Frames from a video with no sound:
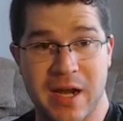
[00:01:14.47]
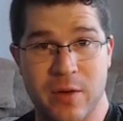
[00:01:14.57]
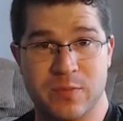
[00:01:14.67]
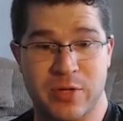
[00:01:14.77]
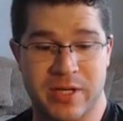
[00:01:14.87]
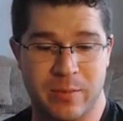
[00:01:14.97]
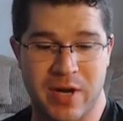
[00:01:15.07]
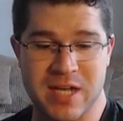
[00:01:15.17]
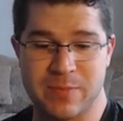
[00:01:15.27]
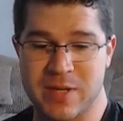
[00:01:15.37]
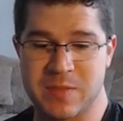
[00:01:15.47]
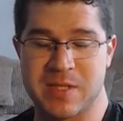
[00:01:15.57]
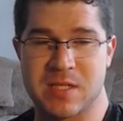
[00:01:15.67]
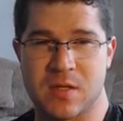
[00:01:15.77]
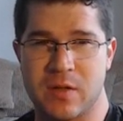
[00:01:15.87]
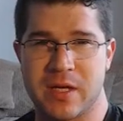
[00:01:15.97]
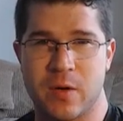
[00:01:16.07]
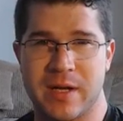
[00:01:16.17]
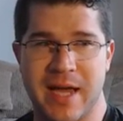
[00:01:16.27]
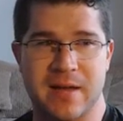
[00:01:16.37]
I was pretty impressed, but it's been slowly
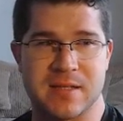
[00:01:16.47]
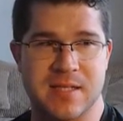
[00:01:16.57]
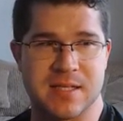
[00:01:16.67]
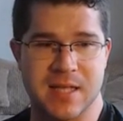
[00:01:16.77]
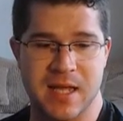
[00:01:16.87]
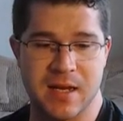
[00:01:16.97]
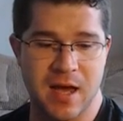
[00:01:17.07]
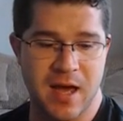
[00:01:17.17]
going down since then.